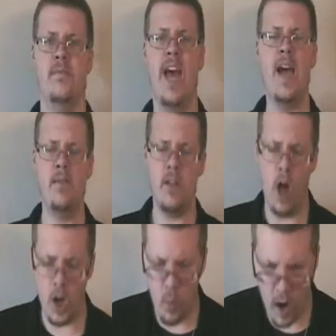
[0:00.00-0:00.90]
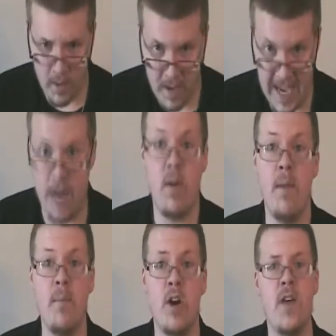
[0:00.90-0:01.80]
I'm the long wannabe, and
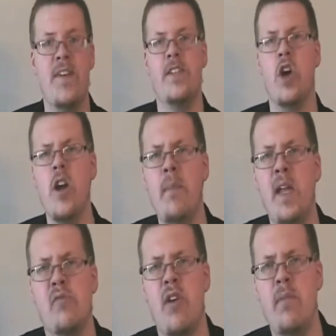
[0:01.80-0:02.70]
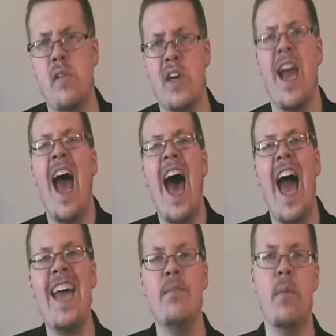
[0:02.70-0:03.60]
remember, if it's current mainstream music, I
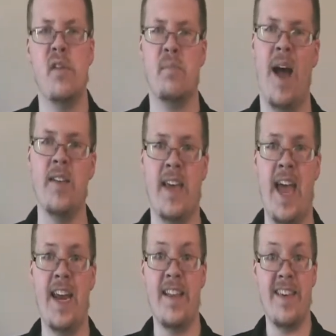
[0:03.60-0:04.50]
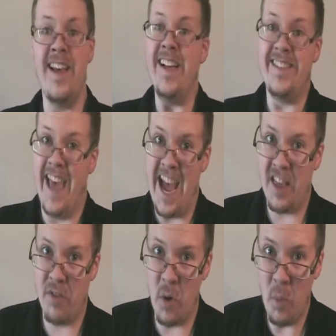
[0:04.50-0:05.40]
am almost bound to hate it. Thanks
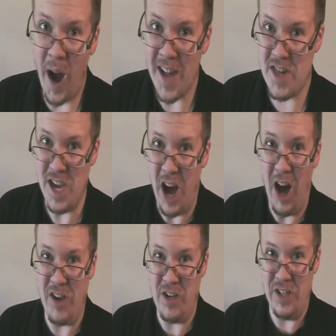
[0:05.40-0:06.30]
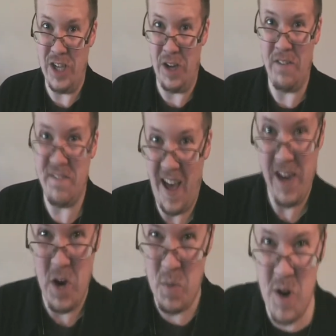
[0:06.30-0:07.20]
for watching, all you little
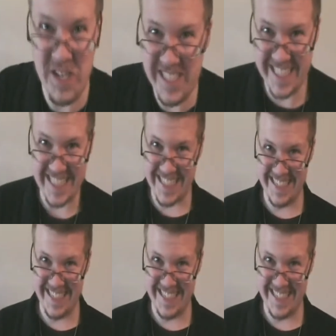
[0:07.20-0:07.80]
fireworks!